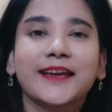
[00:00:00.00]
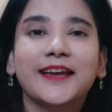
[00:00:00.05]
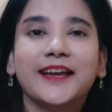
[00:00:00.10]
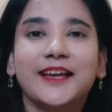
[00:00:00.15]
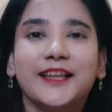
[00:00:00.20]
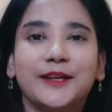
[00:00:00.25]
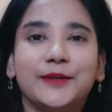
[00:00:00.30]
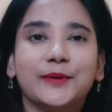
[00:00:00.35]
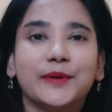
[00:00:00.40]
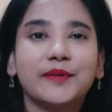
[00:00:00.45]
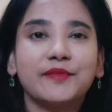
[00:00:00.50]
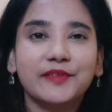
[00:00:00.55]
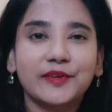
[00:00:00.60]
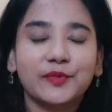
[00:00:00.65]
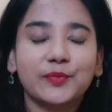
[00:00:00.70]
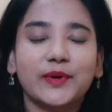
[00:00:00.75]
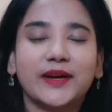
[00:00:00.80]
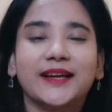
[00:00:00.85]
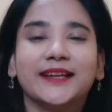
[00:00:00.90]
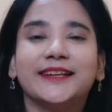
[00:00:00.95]
Hello
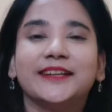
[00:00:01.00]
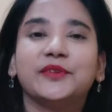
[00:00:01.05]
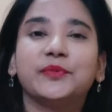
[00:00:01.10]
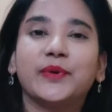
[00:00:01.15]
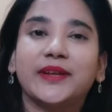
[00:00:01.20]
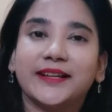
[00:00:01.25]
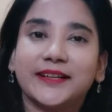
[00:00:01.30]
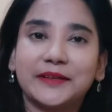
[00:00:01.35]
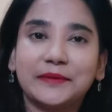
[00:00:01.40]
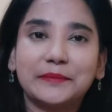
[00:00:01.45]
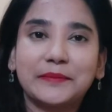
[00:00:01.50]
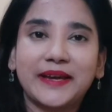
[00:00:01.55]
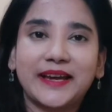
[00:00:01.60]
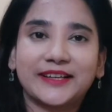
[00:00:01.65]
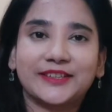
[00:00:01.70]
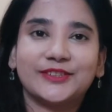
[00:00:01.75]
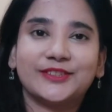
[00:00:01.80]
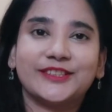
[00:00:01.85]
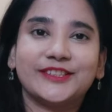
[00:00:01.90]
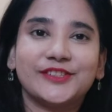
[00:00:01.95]
everyone and welcome
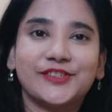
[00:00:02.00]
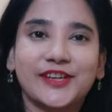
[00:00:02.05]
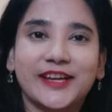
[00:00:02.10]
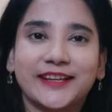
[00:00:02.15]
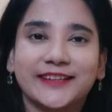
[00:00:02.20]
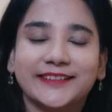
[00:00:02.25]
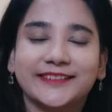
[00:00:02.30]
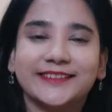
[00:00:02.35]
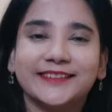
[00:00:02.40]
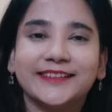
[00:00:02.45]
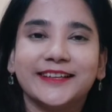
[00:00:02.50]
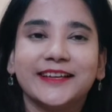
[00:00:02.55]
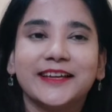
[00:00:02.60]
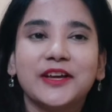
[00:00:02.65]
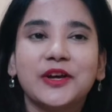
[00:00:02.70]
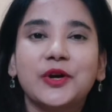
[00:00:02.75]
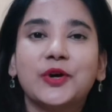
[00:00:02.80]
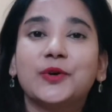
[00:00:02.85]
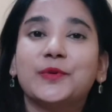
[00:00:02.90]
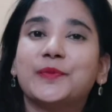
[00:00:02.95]
back to the channel.
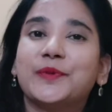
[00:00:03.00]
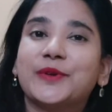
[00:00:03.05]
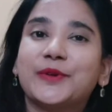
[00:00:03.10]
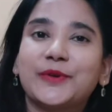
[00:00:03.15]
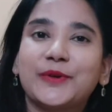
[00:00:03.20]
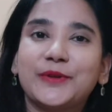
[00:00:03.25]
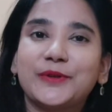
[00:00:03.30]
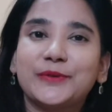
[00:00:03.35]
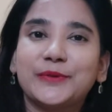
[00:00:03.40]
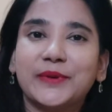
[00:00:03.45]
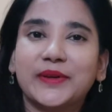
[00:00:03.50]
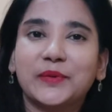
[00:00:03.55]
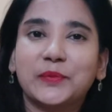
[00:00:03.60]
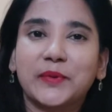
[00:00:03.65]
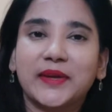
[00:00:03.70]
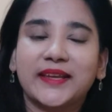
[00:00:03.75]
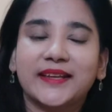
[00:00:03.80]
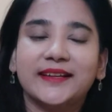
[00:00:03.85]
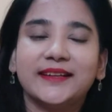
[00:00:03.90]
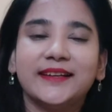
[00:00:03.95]
Hope you're all doing
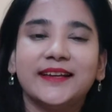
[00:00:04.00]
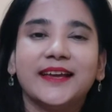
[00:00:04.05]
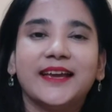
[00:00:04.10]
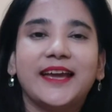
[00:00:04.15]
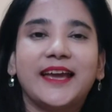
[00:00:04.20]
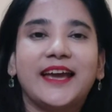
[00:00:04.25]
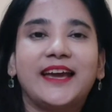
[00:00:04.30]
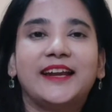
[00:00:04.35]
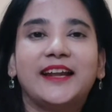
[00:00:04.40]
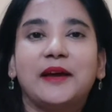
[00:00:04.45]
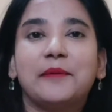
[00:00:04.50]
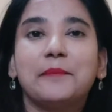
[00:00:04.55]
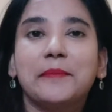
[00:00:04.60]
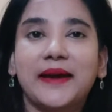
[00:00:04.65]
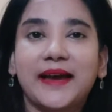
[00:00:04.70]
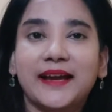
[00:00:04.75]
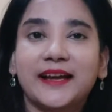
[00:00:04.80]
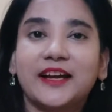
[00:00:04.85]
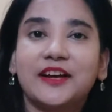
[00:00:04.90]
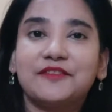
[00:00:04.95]
well, and I'm
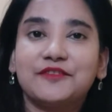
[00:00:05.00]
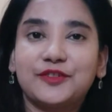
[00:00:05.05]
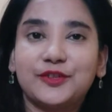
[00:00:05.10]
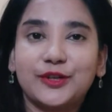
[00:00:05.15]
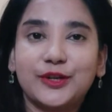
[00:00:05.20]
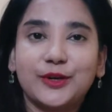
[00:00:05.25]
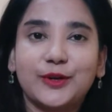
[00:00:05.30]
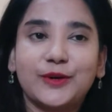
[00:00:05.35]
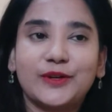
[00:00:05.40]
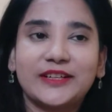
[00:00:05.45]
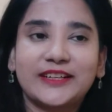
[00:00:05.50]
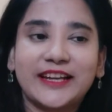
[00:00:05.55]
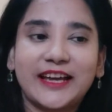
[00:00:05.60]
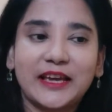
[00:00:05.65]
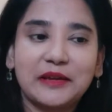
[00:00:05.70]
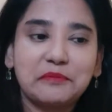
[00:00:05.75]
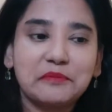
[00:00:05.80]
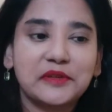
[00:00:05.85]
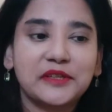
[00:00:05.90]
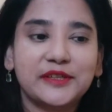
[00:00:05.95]
back after a long
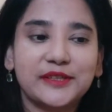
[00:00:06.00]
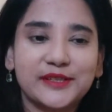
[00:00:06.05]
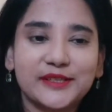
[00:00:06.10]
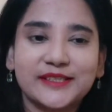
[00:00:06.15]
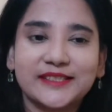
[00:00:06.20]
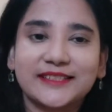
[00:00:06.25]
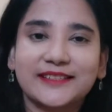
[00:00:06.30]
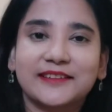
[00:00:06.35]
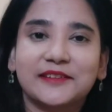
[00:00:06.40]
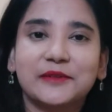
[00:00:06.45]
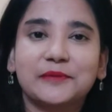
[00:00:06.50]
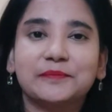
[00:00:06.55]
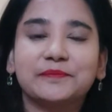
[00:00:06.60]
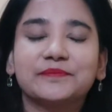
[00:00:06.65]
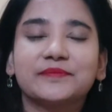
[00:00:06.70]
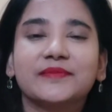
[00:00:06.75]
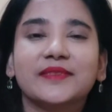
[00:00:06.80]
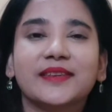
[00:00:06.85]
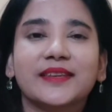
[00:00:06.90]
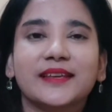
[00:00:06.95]
time because
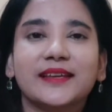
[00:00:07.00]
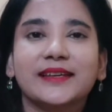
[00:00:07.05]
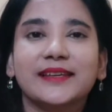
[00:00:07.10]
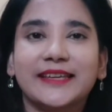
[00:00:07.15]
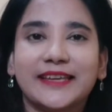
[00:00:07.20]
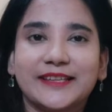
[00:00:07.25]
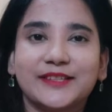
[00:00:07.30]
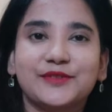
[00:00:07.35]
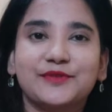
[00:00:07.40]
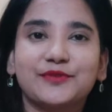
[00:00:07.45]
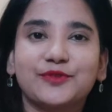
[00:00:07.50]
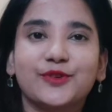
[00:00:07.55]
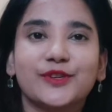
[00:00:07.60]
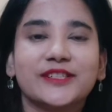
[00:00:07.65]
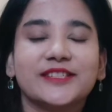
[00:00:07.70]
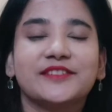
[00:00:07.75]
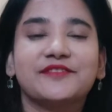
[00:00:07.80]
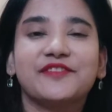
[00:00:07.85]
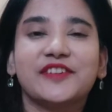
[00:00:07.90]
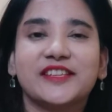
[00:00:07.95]
yes, of
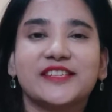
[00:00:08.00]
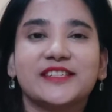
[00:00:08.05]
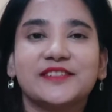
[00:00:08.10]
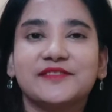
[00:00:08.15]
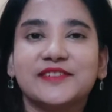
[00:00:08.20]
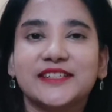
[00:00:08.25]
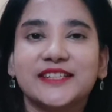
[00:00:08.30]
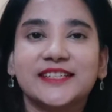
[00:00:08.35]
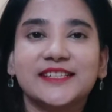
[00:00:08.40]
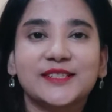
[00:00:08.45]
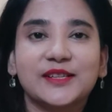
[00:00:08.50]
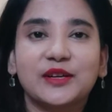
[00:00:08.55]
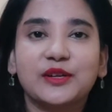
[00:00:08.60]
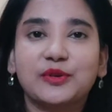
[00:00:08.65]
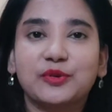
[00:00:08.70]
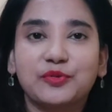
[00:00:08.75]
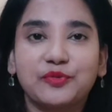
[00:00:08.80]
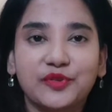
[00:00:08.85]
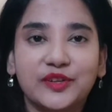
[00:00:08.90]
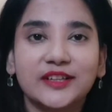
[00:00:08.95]
course the festivities are
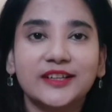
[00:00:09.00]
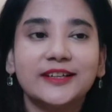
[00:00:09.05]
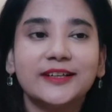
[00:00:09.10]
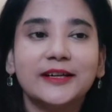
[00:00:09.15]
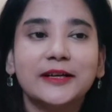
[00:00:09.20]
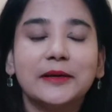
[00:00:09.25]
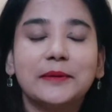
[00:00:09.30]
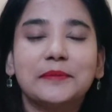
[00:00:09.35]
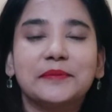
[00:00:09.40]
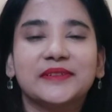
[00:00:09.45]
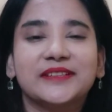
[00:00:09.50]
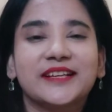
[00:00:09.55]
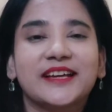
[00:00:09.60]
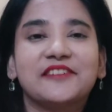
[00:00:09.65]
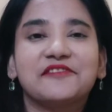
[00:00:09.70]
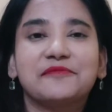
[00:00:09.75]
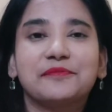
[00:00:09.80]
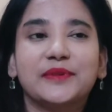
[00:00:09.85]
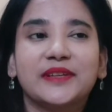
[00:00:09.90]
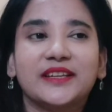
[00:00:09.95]
over, but
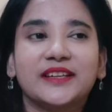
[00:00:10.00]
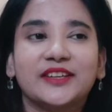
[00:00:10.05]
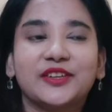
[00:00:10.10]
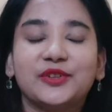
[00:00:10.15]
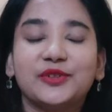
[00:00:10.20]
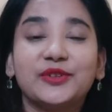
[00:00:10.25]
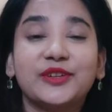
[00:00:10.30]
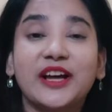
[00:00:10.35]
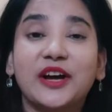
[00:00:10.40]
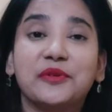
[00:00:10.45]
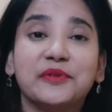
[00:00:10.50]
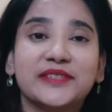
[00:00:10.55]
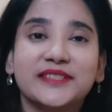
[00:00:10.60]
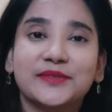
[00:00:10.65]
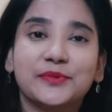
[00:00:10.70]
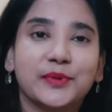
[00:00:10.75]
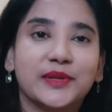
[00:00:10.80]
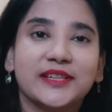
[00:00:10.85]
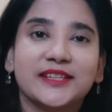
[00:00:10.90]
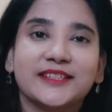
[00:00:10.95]
I've been, now
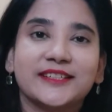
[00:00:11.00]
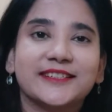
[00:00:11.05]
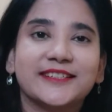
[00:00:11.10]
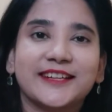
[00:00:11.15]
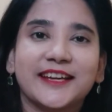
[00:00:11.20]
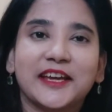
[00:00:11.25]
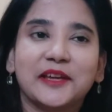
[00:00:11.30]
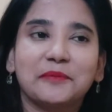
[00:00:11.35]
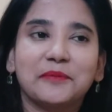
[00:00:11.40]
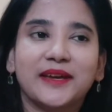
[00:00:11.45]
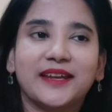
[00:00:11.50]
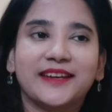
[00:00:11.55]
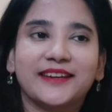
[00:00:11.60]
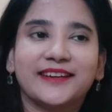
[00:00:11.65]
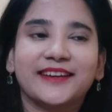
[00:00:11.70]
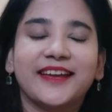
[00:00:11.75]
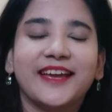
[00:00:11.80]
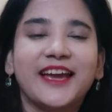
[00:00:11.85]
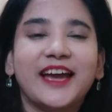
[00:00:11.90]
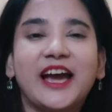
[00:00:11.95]
it's winter time
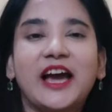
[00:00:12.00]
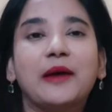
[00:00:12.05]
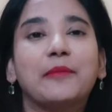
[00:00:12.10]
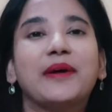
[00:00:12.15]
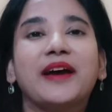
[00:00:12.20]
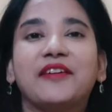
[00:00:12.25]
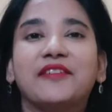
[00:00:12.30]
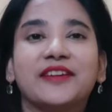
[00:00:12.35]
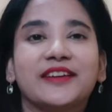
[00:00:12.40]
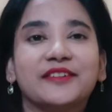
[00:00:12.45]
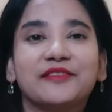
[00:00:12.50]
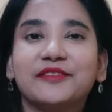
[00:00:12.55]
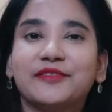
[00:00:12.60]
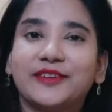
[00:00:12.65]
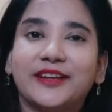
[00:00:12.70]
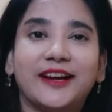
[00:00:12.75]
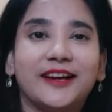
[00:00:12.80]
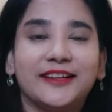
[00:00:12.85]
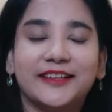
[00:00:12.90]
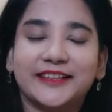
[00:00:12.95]
and I'm having a
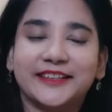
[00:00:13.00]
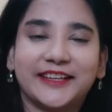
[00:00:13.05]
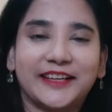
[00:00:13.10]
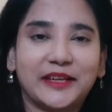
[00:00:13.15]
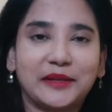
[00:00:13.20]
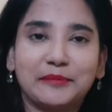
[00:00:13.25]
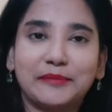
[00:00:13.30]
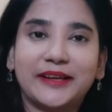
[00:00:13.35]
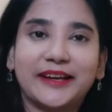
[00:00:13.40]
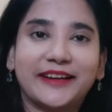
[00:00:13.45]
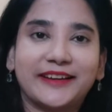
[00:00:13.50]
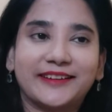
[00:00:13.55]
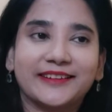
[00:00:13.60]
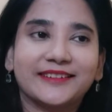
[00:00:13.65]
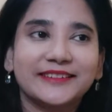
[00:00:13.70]
gala time, like